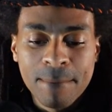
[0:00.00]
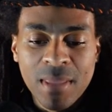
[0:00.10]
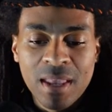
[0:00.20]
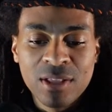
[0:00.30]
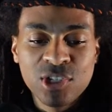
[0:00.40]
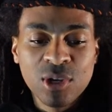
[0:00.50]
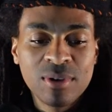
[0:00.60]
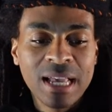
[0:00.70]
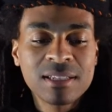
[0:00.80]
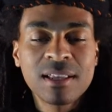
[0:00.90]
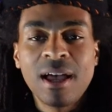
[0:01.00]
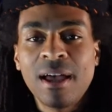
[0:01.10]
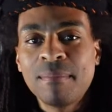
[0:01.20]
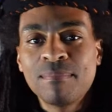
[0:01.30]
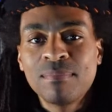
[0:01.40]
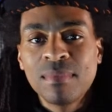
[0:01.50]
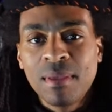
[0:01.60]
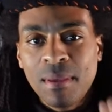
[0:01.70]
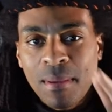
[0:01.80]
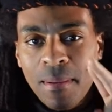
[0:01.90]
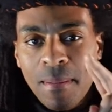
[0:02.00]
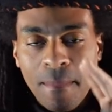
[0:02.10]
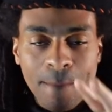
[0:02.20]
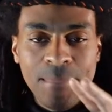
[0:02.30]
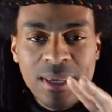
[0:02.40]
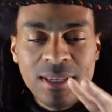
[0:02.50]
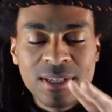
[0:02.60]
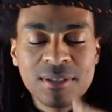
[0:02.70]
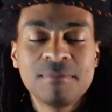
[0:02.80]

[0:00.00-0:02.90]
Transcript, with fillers: And until next time, peace.